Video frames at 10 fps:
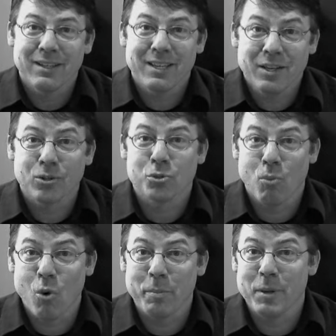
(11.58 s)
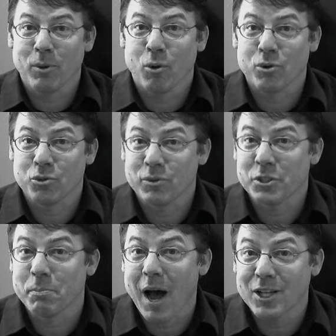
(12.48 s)
kills more people or is
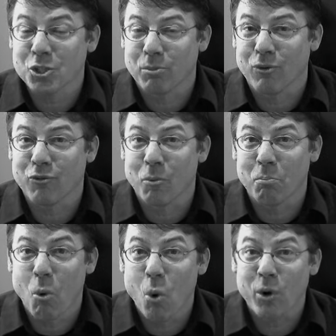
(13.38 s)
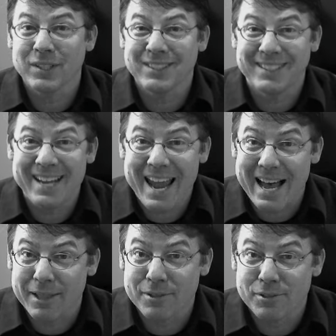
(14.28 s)
responsible for more
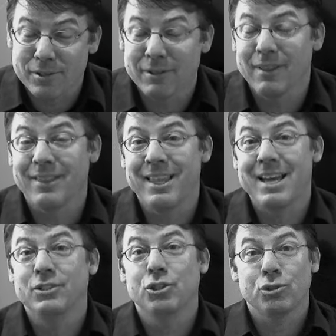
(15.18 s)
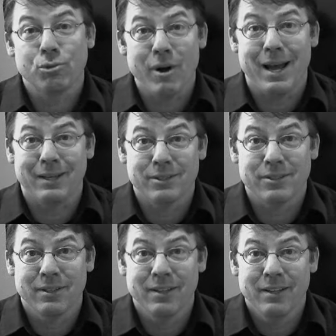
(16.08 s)
deaths than
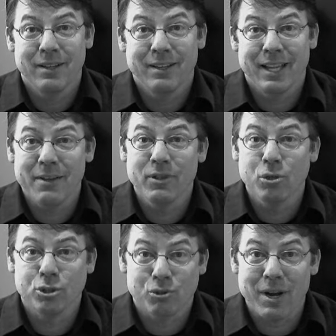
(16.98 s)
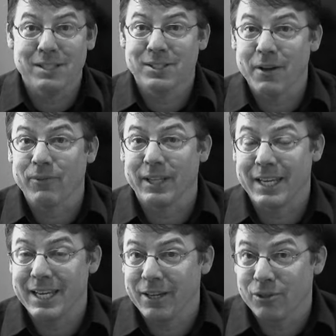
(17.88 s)
stress. That even though stress
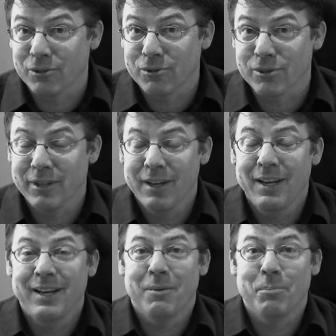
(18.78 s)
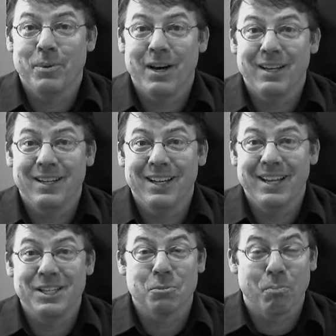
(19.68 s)
definitely kills, but
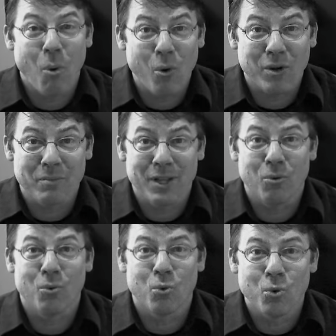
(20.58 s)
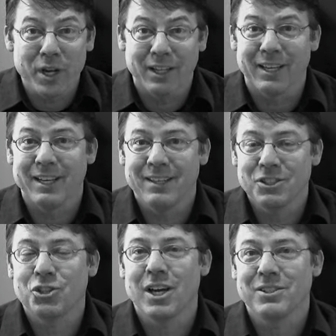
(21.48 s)
it is boredom that really
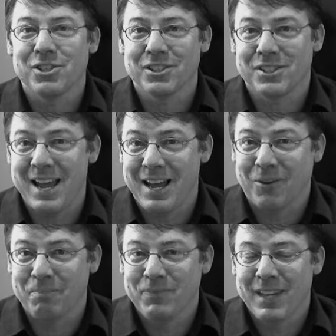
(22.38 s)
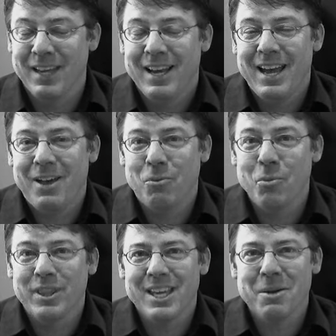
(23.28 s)
shuts us down. And
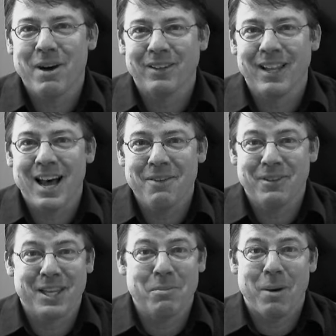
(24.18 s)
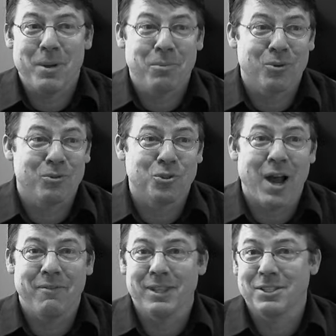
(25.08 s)
when we think about life and think about people
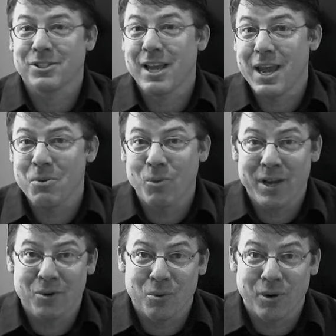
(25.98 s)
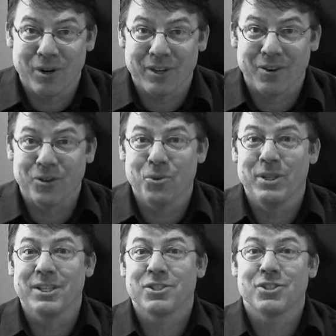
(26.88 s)
driving the same way to work or
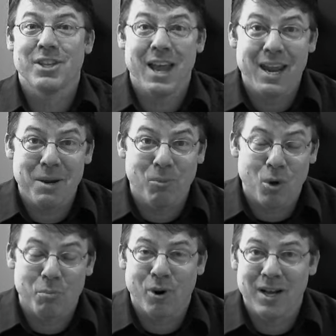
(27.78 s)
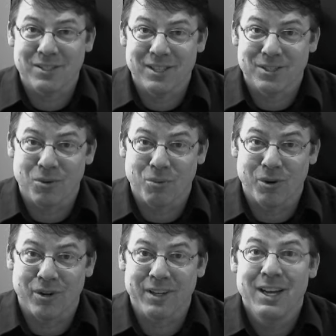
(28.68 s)
doing the same rote process at
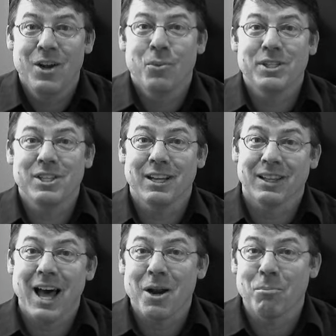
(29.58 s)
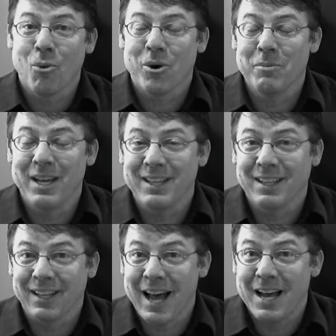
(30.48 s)
work, we see a lot of boredom in
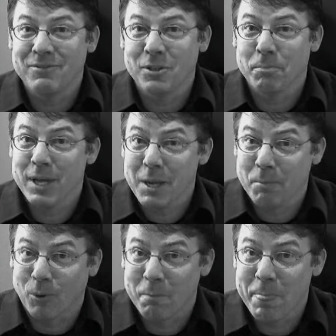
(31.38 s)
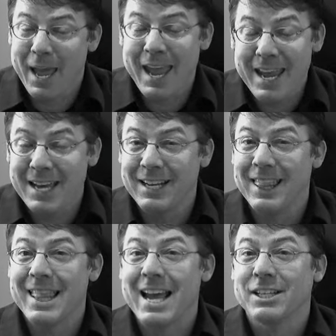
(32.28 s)
the lives of people. And
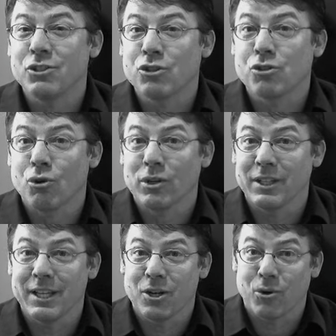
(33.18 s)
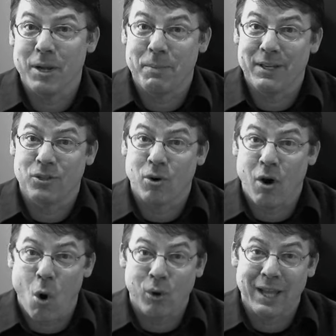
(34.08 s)
that can certainly creep into
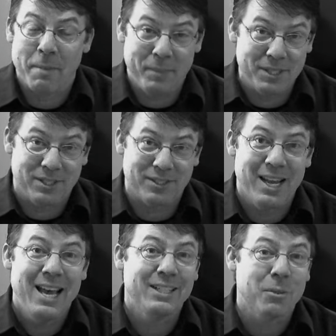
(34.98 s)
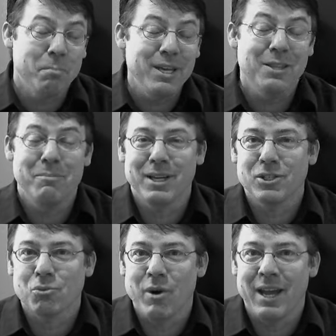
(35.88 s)
our online business. And to me, the
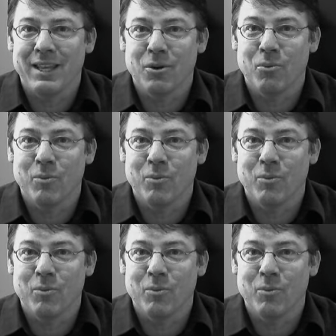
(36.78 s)
biggest way